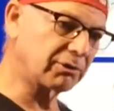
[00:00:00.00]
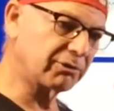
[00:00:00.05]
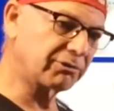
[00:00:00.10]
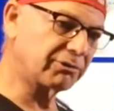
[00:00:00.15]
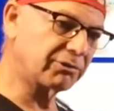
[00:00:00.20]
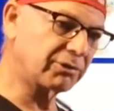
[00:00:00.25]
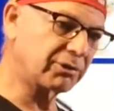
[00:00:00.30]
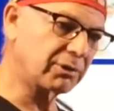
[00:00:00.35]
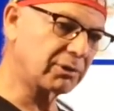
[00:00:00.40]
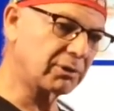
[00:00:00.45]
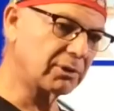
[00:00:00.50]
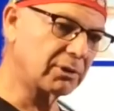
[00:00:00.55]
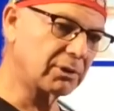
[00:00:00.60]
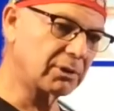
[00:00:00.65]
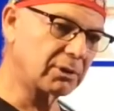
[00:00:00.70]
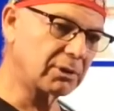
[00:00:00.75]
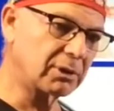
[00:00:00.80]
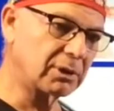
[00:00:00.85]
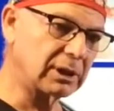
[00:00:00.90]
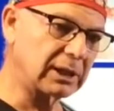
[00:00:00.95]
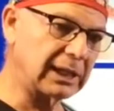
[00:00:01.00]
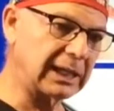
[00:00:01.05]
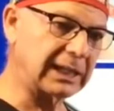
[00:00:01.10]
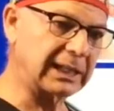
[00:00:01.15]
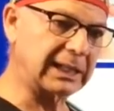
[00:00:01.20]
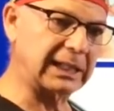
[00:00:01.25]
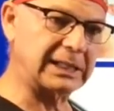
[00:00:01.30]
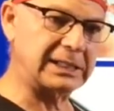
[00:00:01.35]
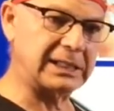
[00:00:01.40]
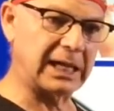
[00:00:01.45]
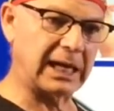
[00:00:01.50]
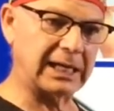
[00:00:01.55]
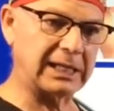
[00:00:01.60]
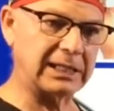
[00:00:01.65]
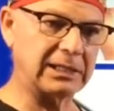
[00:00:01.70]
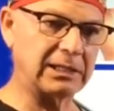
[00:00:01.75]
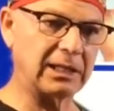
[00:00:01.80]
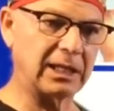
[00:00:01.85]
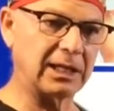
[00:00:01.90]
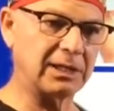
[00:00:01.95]
We had an external magnet
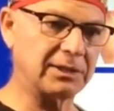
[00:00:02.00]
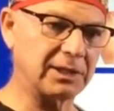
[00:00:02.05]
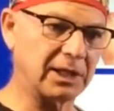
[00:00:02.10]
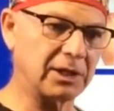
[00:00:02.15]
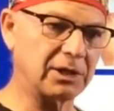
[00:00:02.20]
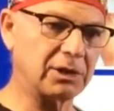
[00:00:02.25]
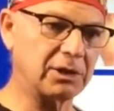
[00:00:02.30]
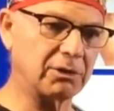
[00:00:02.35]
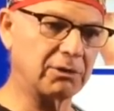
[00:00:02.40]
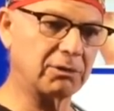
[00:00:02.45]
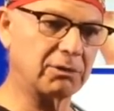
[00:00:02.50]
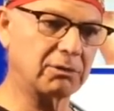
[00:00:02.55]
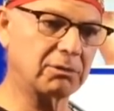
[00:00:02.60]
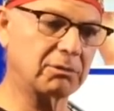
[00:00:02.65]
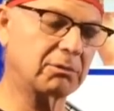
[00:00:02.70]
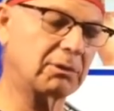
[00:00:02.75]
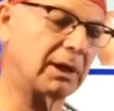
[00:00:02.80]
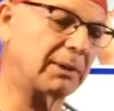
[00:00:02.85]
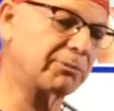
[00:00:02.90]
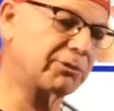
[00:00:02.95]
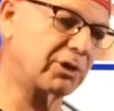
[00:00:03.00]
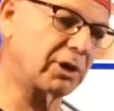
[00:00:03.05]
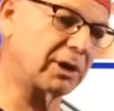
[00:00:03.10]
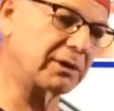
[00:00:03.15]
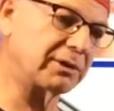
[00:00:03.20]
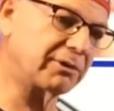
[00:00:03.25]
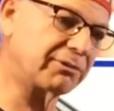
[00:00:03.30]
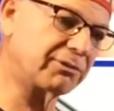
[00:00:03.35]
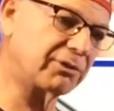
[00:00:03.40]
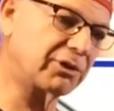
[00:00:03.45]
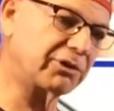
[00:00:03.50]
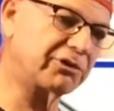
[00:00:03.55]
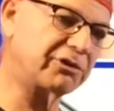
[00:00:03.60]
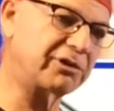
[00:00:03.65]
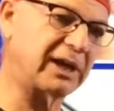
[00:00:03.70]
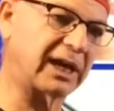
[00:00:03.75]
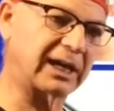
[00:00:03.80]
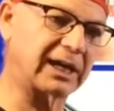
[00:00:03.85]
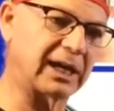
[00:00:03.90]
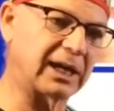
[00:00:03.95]
from the outside, and it would spin
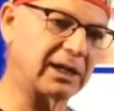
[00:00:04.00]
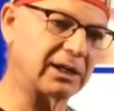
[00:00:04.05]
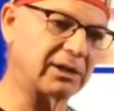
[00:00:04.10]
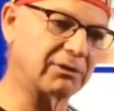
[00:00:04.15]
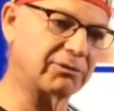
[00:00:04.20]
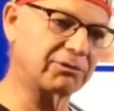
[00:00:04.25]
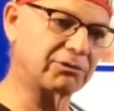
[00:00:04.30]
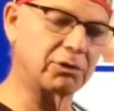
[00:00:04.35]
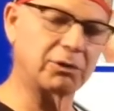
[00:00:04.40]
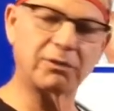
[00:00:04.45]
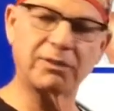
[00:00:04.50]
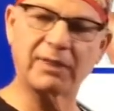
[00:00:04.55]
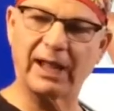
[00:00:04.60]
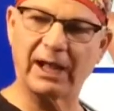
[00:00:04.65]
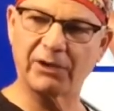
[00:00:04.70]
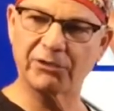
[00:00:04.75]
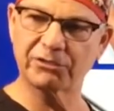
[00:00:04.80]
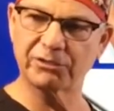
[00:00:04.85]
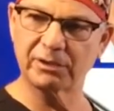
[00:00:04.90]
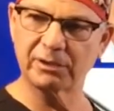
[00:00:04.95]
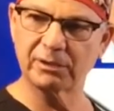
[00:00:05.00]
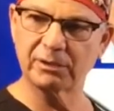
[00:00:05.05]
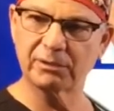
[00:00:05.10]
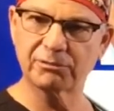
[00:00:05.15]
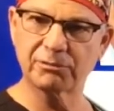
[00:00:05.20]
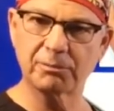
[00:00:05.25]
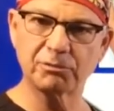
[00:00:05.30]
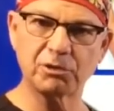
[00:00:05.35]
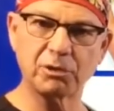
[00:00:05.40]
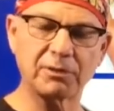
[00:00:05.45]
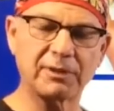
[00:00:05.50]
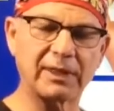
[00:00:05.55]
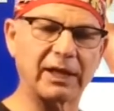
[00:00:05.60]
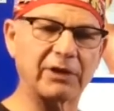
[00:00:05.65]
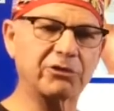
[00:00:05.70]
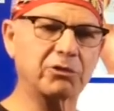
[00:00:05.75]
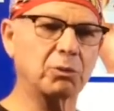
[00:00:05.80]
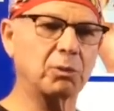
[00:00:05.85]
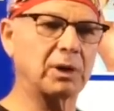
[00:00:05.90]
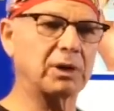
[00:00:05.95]
around. It would grab the magnetic field of a
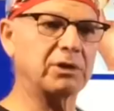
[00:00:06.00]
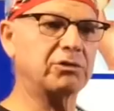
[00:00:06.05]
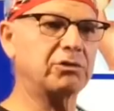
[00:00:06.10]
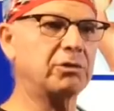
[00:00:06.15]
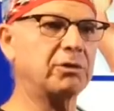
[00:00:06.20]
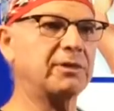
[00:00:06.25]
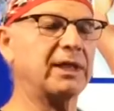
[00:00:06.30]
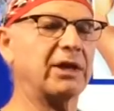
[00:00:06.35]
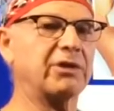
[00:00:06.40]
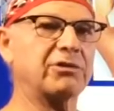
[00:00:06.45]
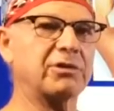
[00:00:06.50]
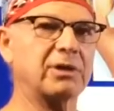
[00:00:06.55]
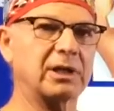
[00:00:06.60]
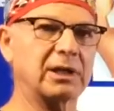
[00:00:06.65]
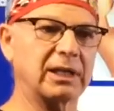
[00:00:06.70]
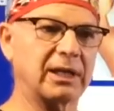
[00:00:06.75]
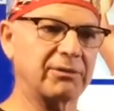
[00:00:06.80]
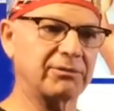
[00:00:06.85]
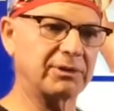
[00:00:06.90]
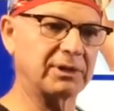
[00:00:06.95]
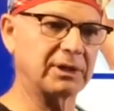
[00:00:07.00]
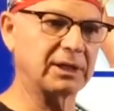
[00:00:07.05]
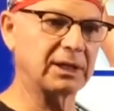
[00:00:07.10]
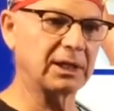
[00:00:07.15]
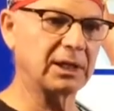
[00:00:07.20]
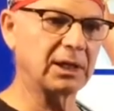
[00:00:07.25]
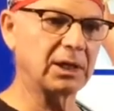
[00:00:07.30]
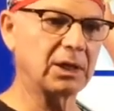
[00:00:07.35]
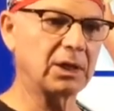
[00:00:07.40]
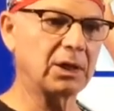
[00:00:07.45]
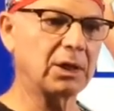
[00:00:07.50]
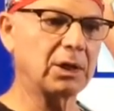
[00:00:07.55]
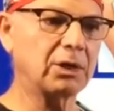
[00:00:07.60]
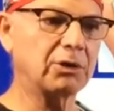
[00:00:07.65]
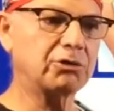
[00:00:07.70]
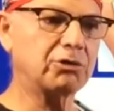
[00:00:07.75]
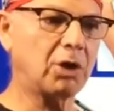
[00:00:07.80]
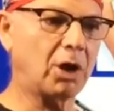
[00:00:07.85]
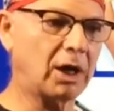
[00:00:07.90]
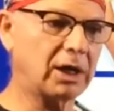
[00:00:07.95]
little device inside the
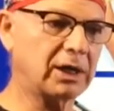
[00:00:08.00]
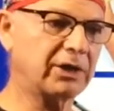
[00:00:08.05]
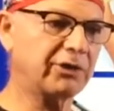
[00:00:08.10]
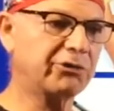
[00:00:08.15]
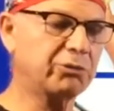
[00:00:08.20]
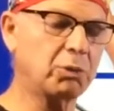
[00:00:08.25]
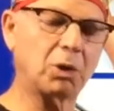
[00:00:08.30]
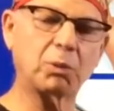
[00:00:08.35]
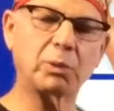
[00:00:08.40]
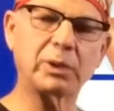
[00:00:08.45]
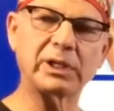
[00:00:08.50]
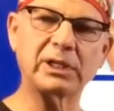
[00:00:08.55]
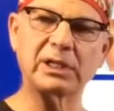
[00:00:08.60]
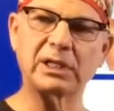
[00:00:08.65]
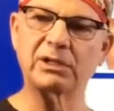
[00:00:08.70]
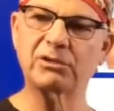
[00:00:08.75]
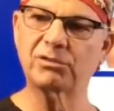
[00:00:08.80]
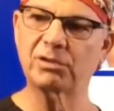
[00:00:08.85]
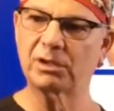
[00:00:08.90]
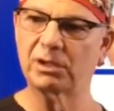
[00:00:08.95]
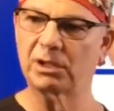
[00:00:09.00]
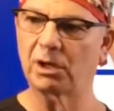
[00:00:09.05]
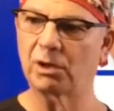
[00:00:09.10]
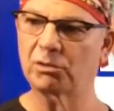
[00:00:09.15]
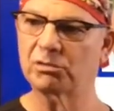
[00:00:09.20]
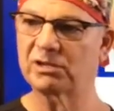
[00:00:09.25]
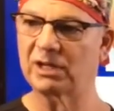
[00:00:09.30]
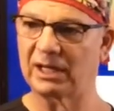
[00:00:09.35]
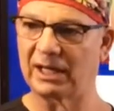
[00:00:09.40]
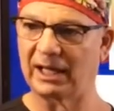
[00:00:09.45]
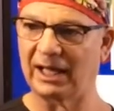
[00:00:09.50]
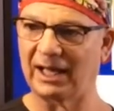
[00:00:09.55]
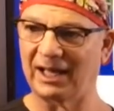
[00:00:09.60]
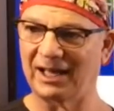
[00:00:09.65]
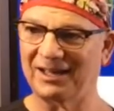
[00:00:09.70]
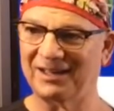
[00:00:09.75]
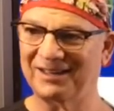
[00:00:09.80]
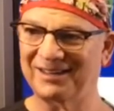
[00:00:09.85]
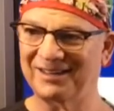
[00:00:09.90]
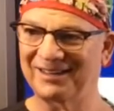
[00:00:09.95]
rod, and it would cause it
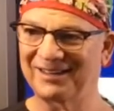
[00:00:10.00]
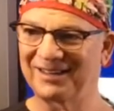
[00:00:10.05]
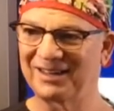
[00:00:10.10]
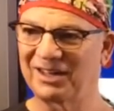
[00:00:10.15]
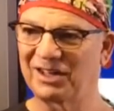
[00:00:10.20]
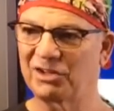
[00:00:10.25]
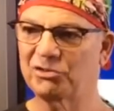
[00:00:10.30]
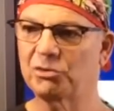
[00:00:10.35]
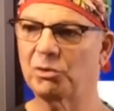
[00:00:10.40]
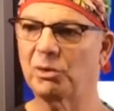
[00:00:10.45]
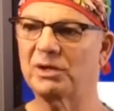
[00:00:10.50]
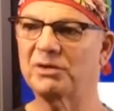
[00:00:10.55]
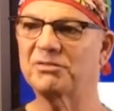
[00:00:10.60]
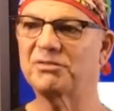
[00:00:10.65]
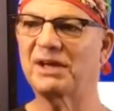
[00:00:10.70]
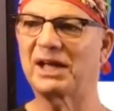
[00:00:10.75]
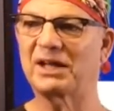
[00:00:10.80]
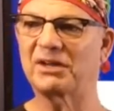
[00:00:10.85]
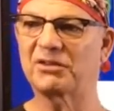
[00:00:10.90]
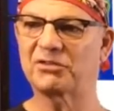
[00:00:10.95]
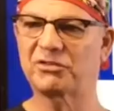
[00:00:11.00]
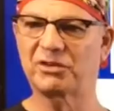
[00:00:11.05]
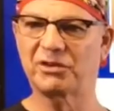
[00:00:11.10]
to telescope.